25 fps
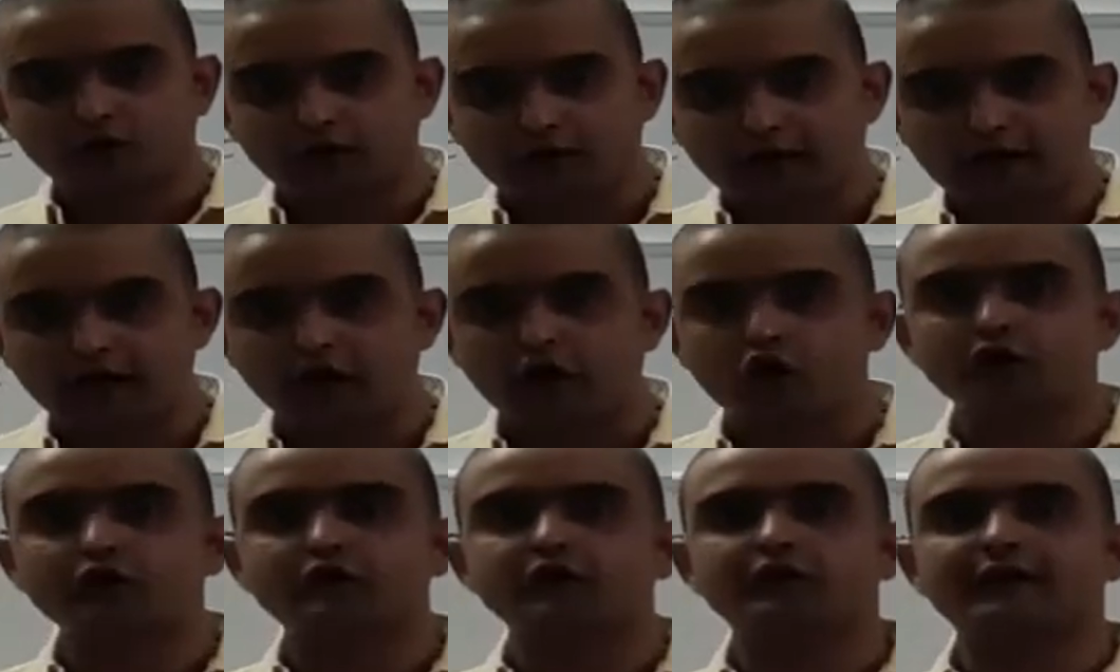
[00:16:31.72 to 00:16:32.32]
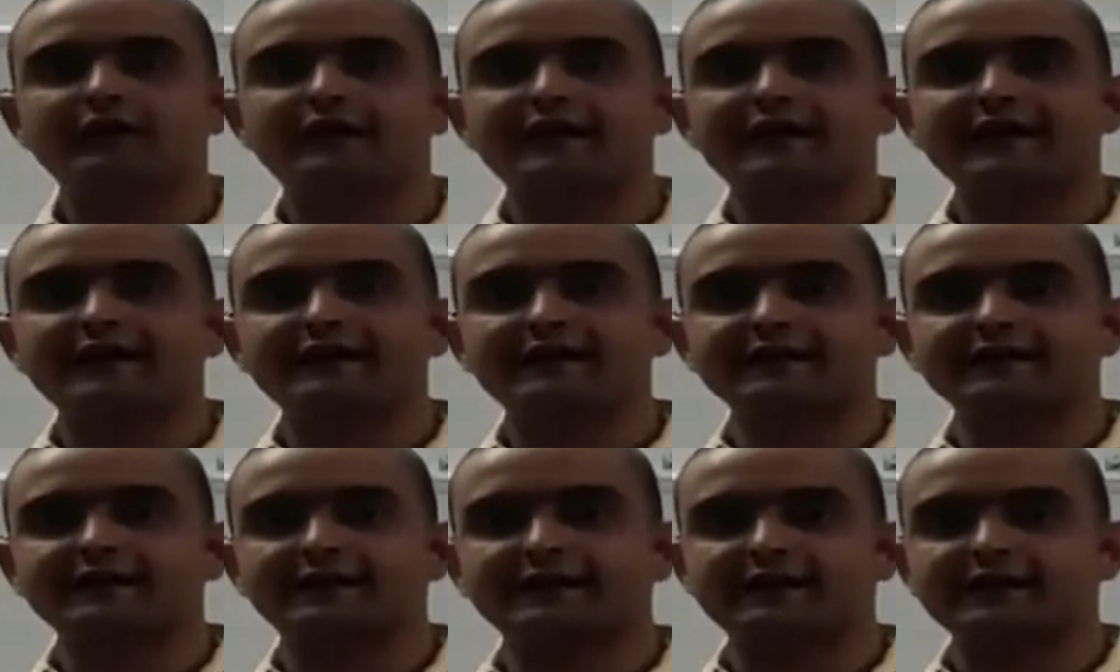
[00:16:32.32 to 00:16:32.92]
on your
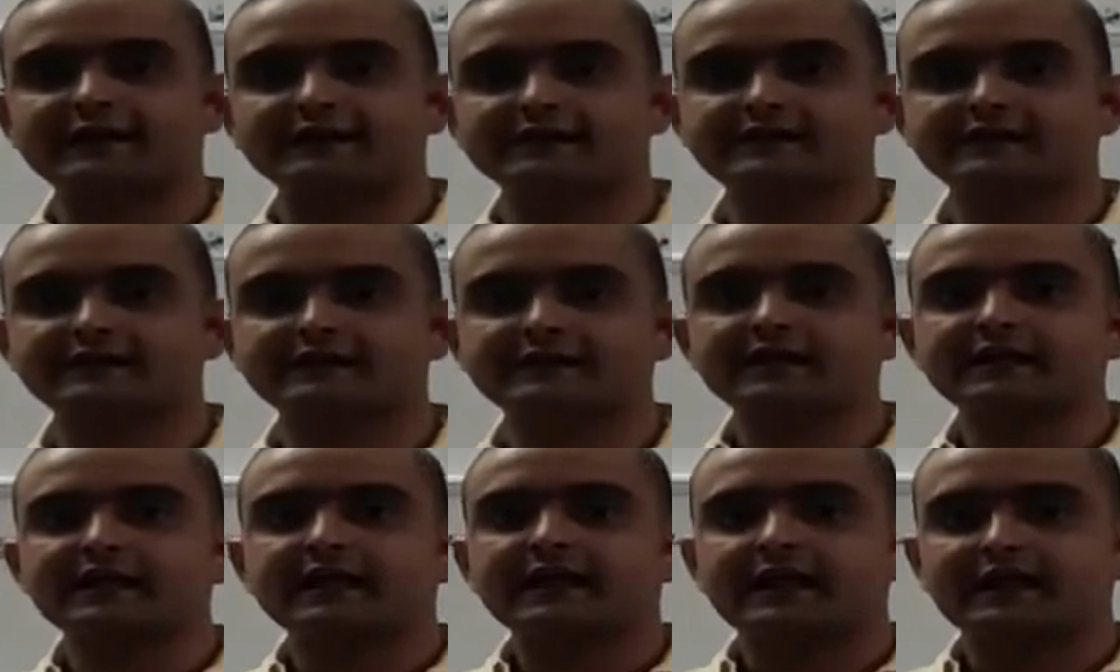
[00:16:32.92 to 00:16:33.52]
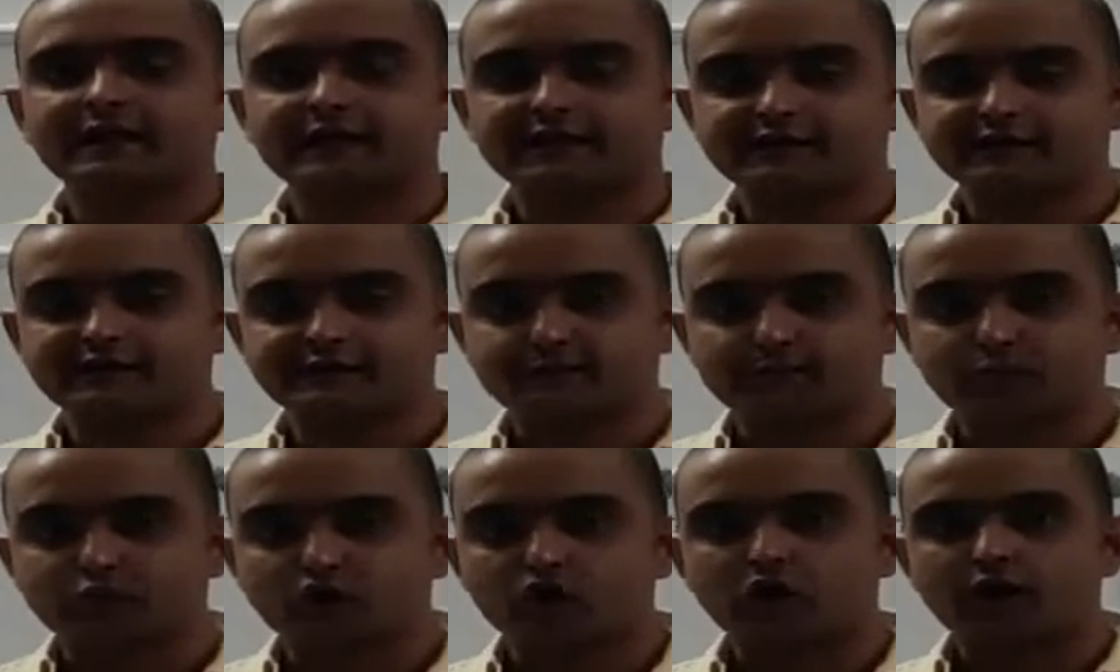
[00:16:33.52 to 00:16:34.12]
ideas and
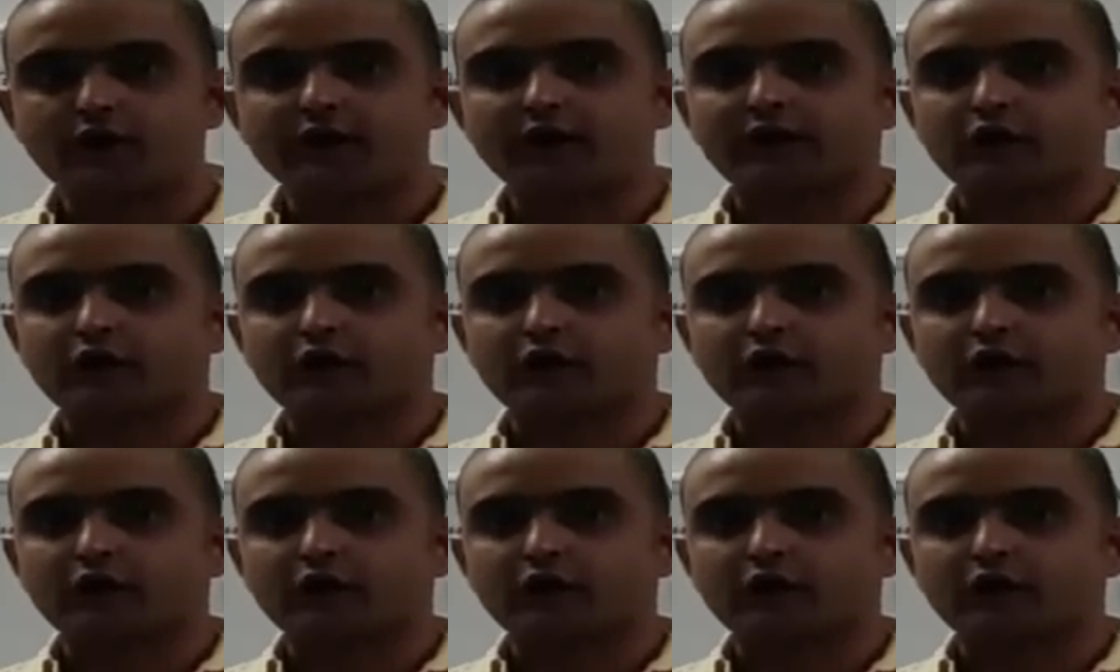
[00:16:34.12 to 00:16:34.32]
respond